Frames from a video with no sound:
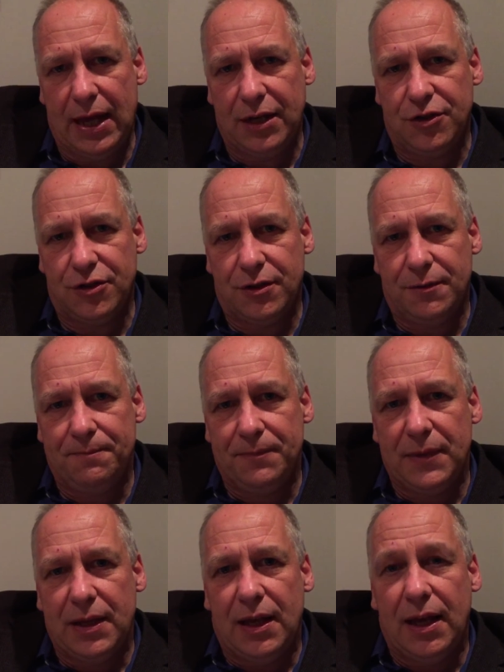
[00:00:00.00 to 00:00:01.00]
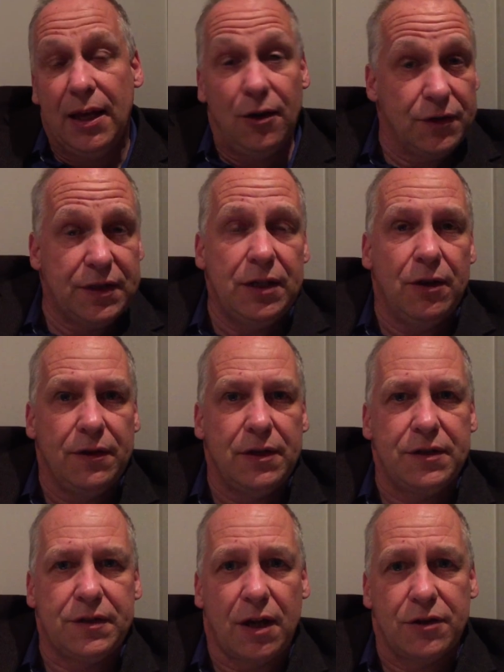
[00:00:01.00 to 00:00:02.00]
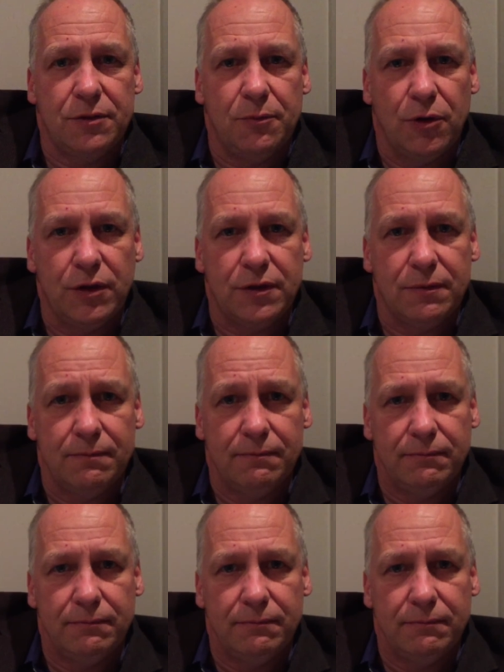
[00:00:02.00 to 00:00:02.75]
edge, and I'll see you on the discussion boards.